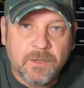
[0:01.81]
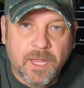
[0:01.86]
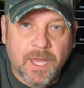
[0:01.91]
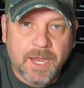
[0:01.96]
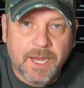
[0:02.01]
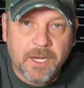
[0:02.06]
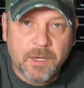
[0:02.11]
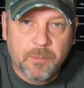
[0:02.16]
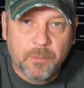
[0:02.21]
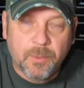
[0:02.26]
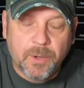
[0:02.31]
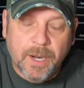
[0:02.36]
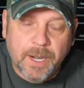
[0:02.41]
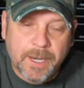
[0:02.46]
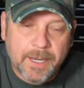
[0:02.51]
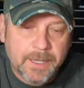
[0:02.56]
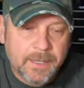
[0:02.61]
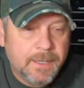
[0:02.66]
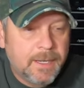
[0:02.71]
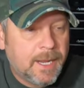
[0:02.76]
I am
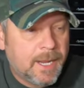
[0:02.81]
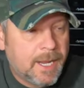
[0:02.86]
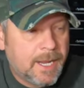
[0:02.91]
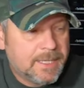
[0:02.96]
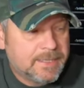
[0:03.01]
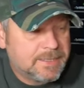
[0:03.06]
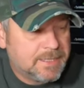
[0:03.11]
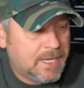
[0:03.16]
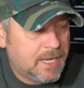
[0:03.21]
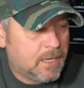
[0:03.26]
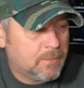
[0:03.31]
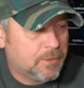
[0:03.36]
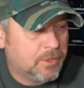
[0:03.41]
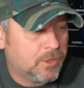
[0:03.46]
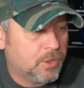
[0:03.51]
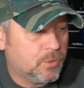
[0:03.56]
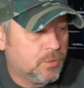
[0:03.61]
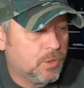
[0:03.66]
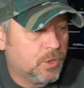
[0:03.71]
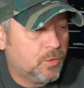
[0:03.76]
Brian, and today I'm going
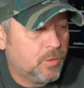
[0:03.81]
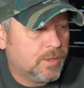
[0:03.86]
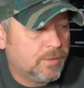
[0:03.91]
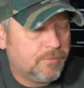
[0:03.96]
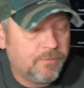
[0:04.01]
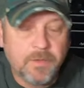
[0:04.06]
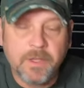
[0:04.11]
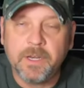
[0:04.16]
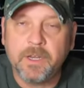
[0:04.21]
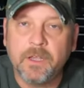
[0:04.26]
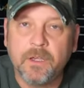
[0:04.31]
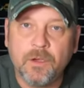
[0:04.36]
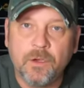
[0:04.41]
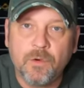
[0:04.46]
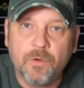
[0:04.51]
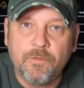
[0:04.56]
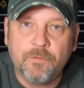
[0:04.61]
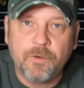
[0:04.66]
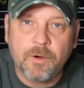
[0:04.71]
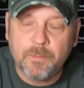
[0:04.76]
to do a quick video
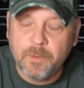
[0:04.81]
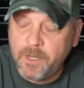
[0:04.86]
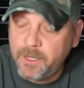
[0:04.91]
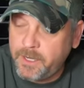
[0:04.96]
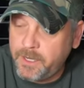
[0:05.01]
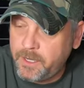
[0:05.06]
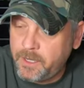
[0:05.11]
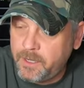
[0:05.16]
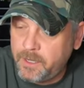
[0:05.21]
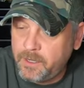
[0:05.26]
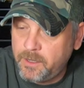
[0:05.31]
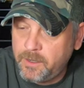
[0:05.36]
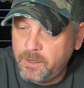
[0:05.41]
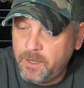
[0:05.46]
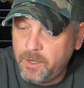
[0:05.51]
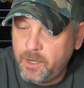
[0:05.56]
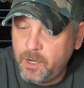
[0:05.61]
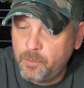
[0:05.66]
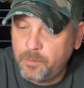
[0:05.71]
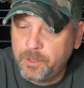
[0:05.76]
from
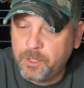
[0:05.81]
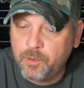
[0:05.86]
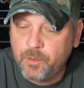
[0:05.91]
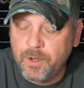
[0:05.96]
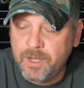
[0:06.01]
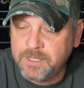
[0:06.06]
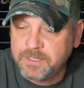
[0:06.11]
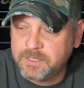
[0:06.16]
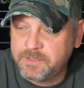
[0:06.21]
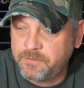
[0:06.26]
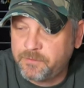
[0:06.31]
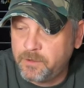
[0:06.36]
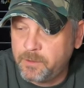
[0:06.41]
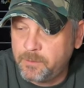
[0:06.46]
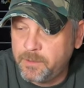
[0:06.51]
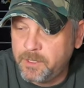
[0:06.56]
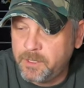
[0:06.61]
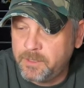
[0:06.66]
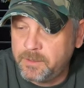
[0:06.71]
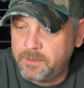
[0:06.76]
a request from
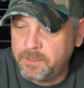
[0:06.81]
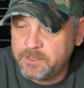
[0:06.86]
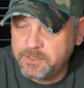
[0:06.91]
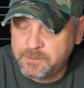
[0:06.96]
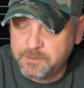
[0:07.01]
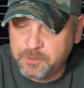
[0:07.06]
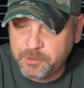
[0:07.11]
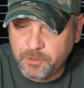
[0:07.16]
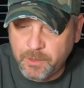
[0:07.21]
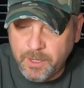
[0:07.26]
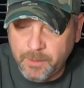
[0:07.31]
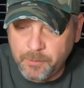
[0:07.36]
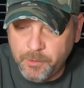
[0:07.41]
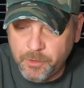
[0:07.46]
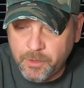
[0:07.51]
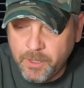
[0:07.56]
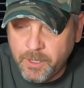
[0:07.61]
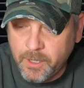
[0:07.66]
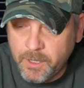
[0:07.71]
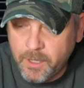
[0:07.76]
a subscriber